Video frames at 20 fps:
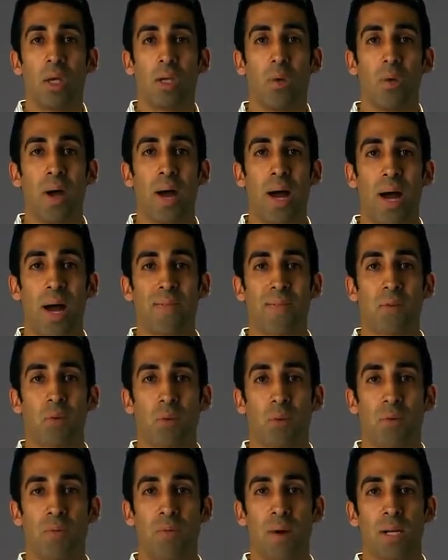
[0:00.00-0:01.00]
You have
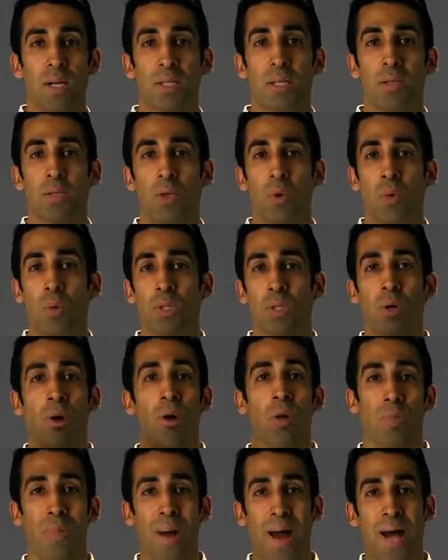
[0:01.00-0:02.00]
to invest into what's
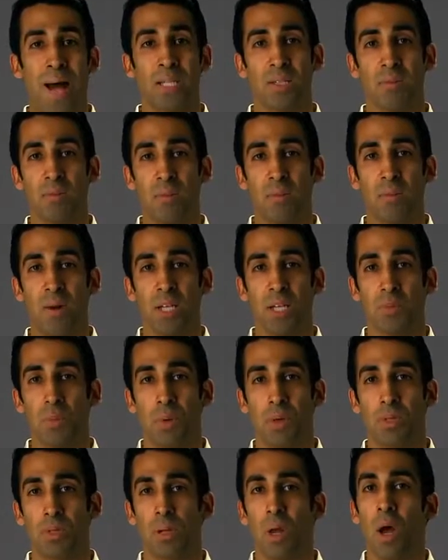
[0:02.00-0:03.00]
called passive
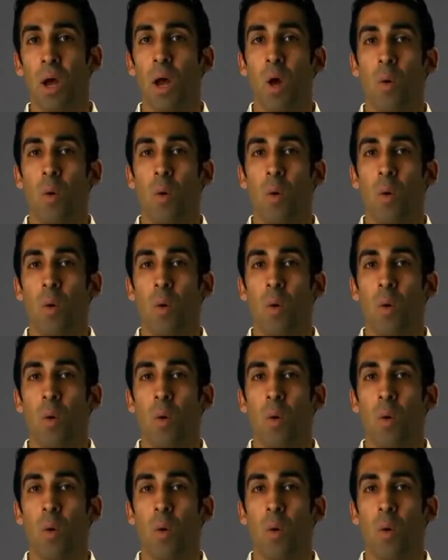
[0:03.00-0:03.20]
investments,